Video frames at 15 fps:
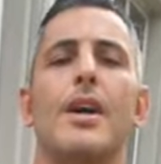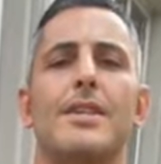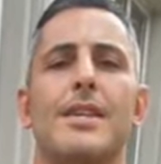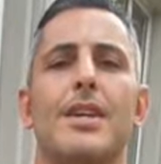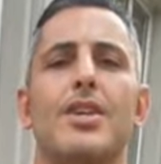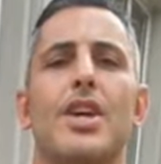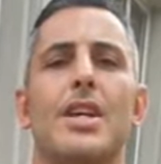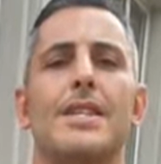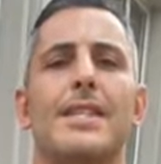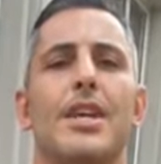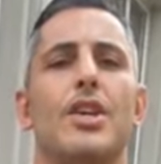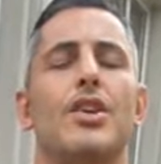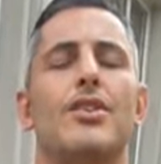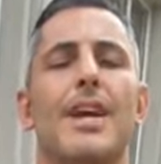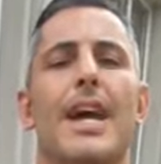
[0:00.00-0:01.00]
I
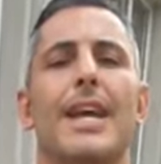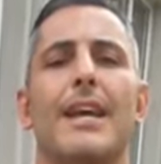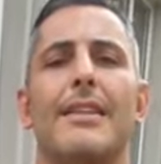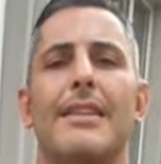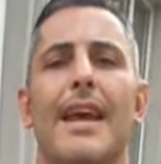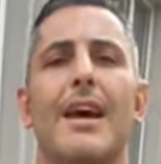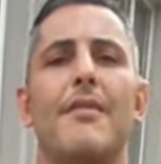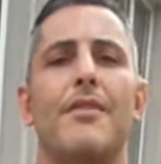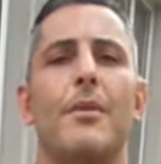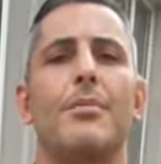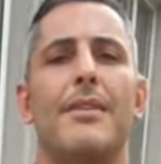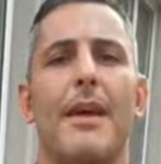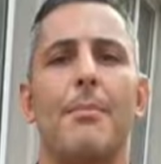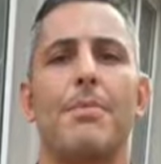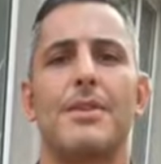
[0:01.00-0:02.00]
suggest that you take it down
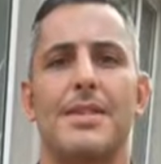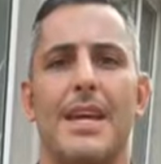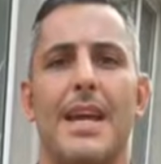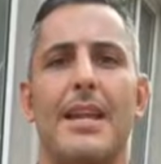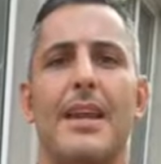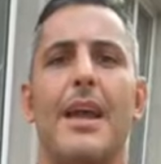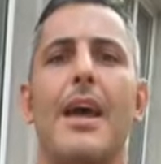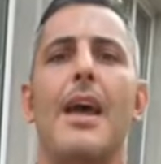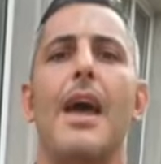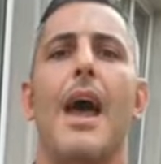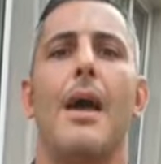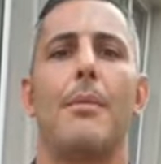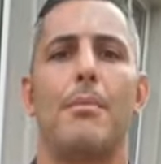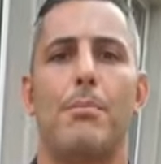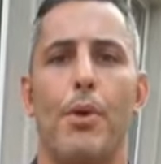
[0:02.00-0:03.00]
from 10%
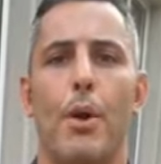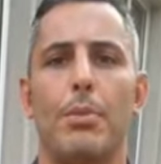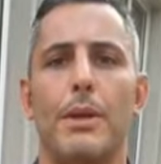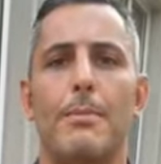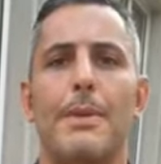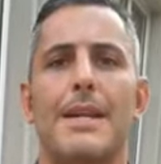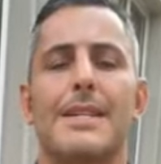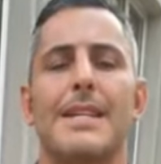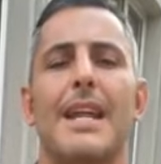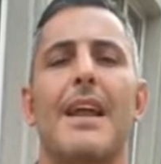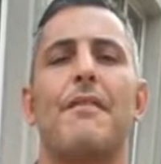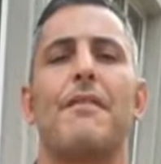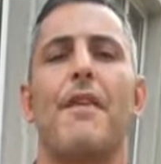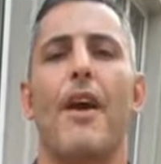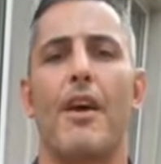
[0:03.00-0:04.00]
and probably mix it
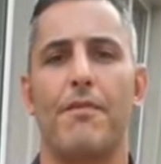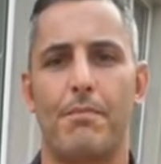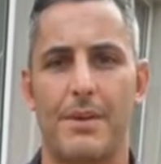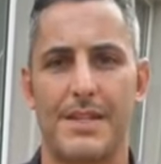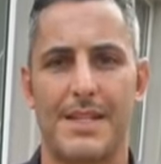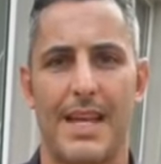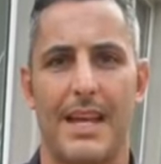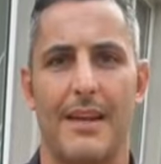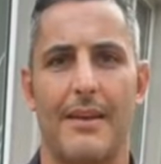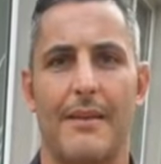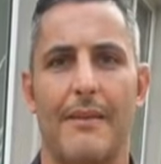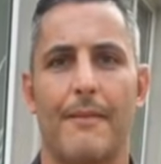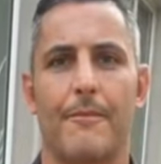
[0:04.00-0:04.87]
at 5%.